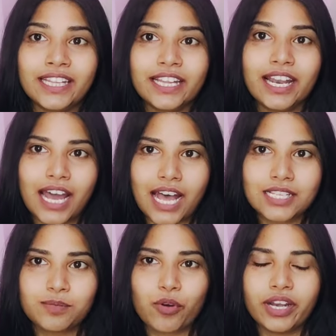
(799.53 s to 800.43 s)
and the
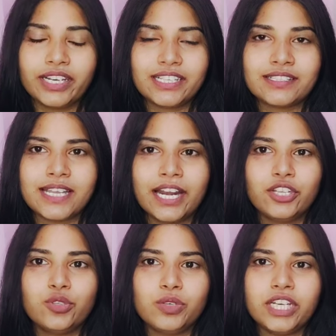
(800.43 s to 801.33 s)
last point is
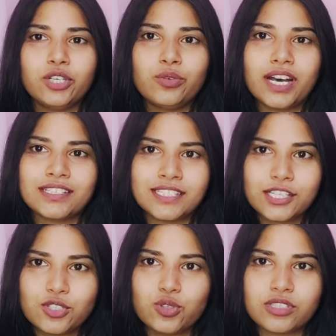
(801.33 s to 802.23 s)
that you need to
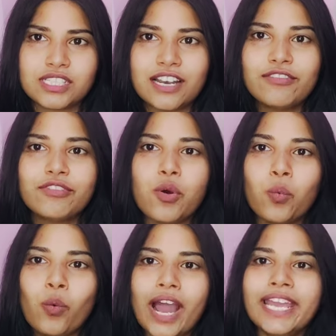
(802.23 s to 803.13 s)
assess yourself
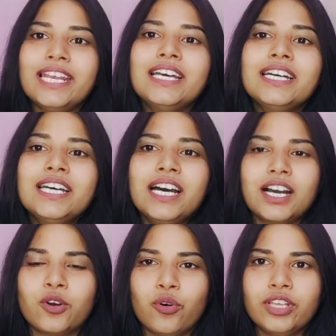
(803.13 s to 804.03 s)
while
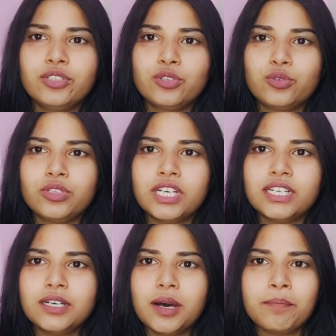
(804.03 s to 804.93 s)
going through
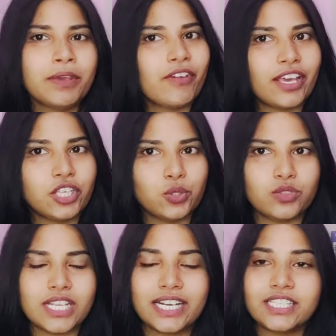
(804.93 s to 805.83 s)
the
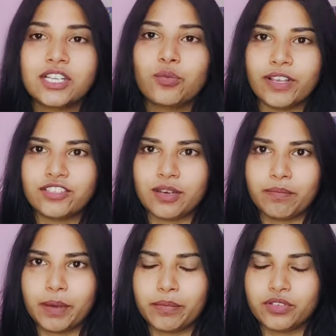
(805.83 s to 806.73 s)
PYQs, that is the
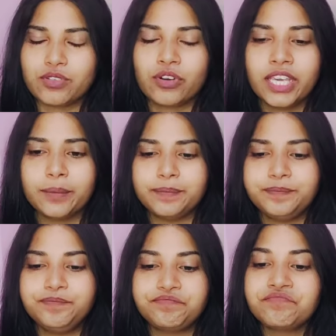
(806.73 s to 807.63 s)
question papers, okay?
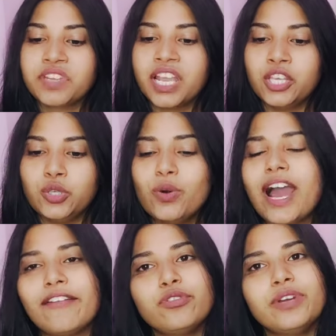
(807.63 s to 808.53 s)
You
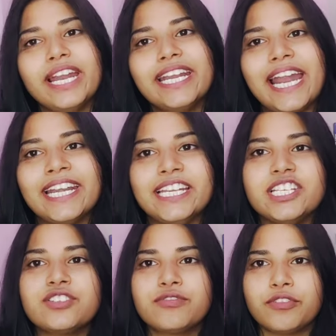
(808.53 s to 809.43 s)
have to get at
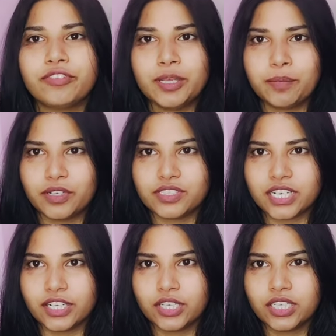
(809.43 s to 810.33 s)
least
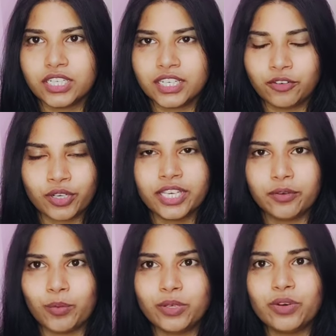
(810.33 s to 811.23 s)
50%.
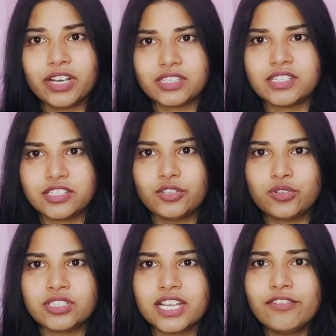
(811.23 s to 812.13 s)
Okay, when you are assessing
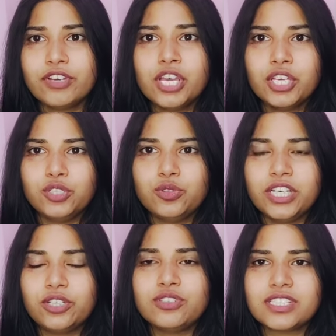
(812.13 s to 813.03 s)
yourself, you
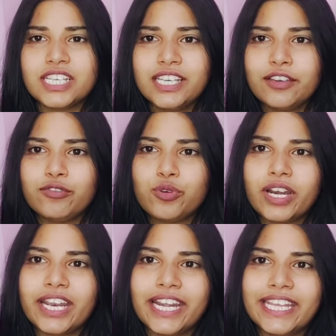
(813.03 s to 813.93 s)
need to see if you
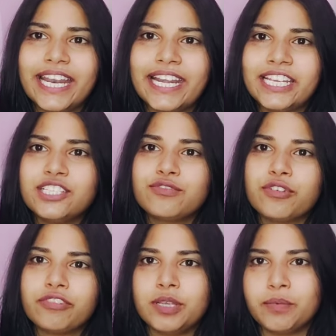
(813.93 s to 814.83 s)
are getting at least
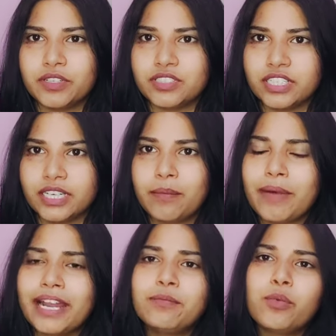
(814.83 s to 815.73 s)
50%,
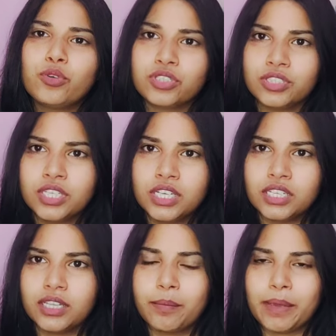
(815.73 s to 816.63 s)
combine both
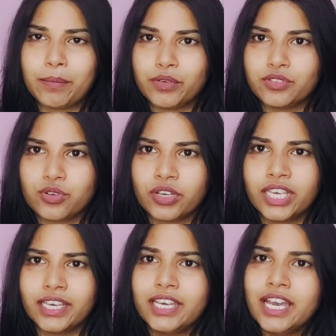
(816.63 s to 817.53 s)
the papers,
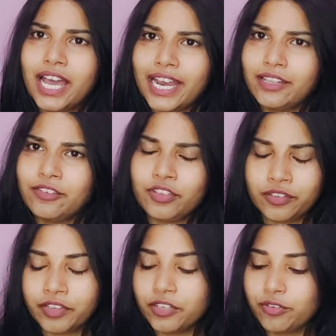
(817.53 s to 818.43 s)
okay? And
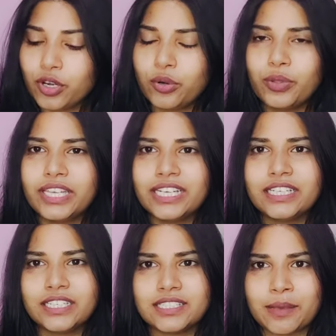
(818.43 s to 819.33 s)
even if you are doing
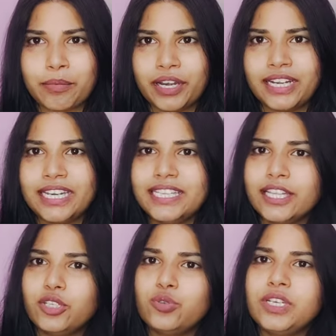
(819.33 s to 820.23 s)
it separately,
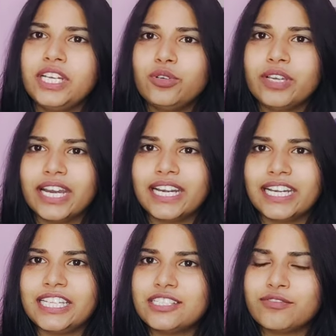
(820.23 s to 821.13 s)
then you need to get
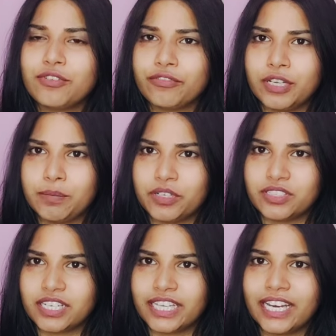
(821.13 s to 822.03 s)
at least
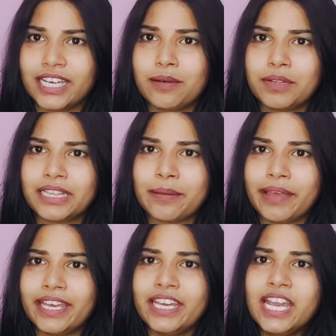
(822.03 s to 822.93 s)
50%. Kehne ka matlab
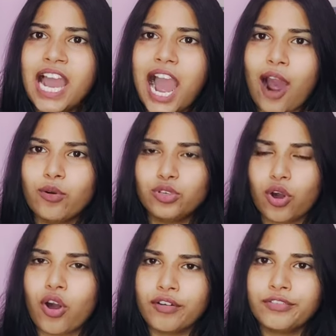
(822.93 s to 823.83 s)
hai, out
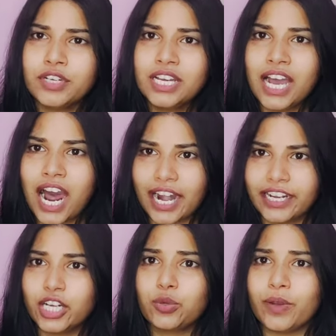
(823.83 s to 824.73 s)
of
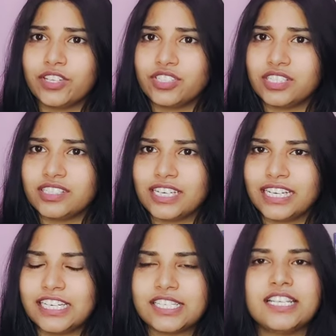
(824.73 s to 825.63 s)
100 questions in
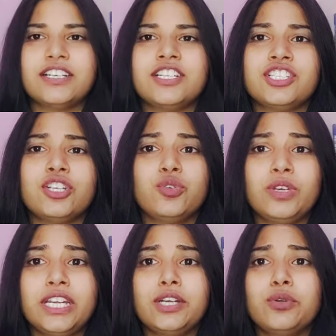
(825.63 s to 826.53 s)
English literature, you
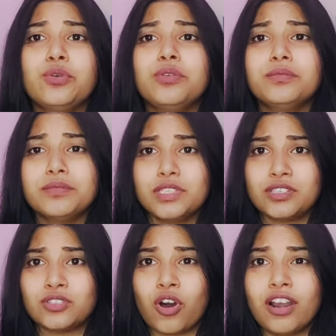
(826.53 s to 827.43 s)
need to
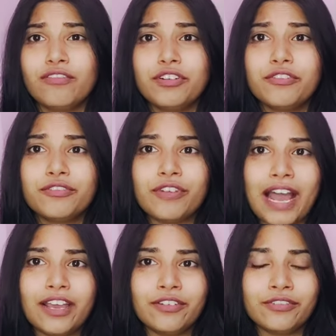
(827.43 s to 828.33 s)
solve
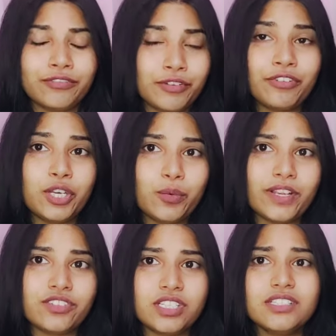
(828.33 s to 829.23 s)
50
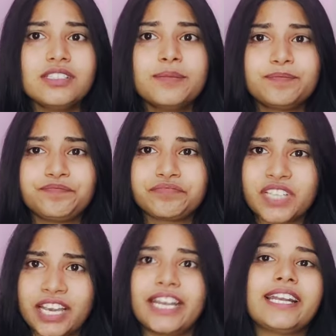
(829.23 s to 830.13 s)
questions
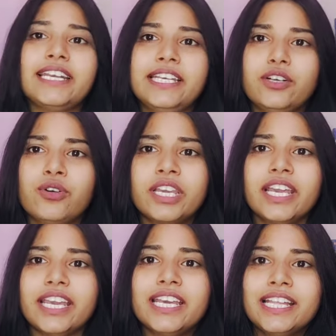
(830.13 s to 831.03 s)
correctly,
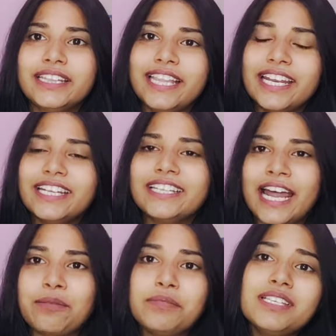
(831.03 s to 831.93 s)
okay? Then
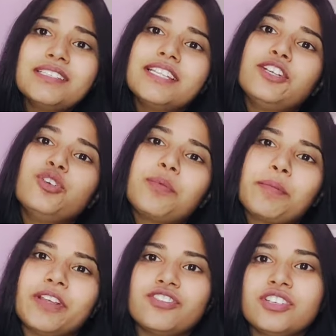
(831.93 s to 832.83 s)
that means that your
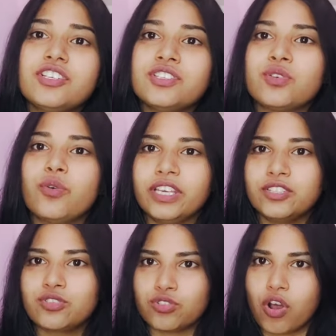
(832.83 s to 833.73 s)
preparation is
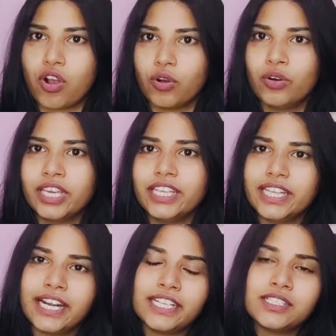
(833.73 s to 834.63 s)
going strong, okay?
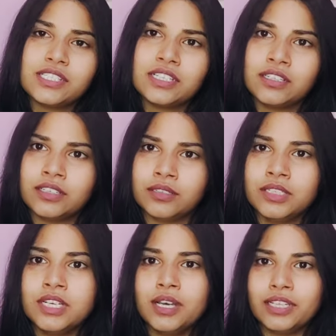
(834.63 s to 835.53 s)
That is
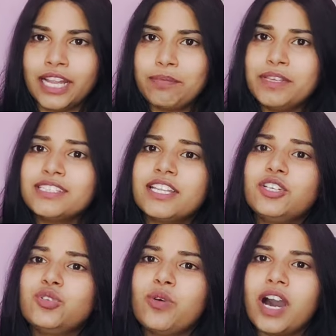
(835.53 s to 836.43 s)
that means
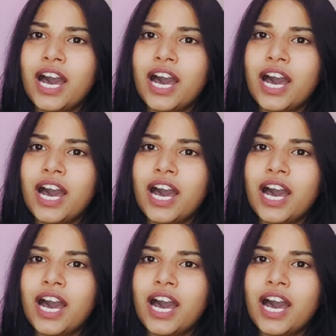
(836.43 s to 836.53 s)
that you